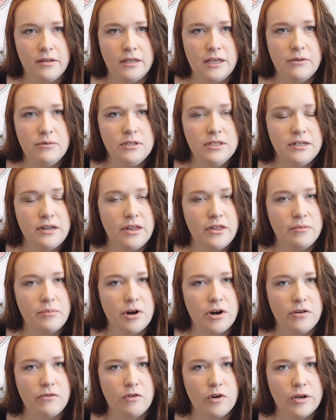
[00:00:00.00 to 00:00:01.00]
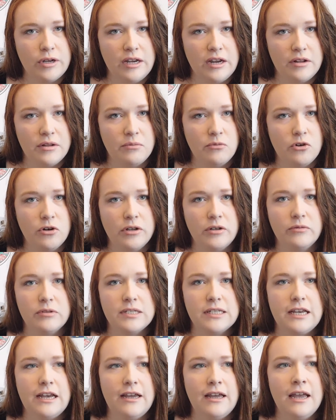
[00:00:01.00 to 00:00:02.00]
That was another part of working out in the morning,
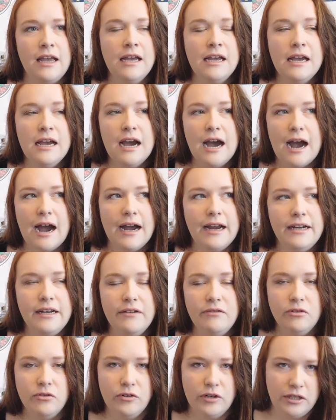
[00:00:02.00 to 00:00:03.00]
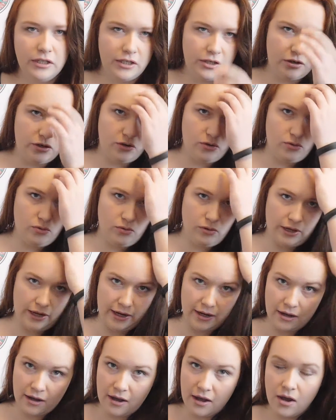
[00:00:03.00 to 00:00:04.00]
was that I never really knew like